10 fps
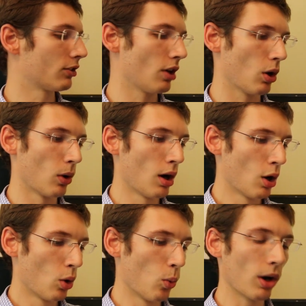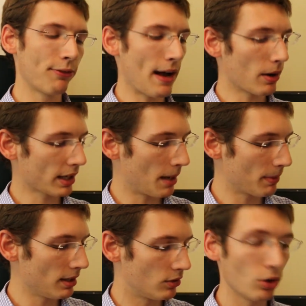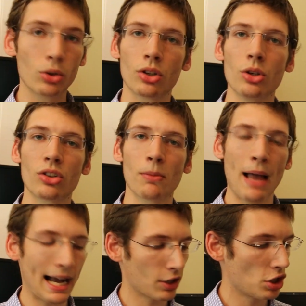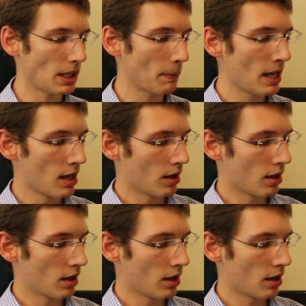So we found a company to do some packaging.